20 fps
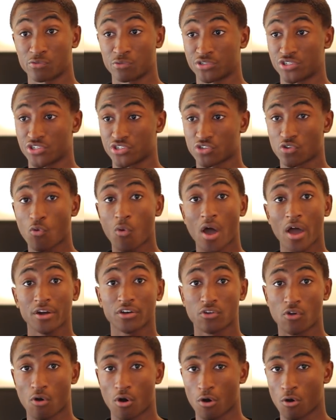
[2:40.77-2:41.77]
which is
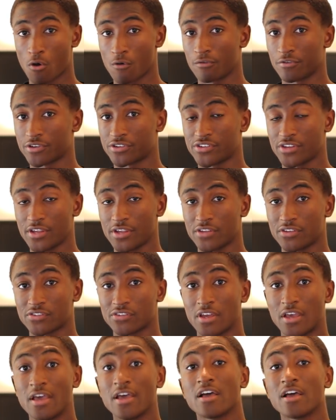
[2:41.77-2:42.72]
quad-core overseas,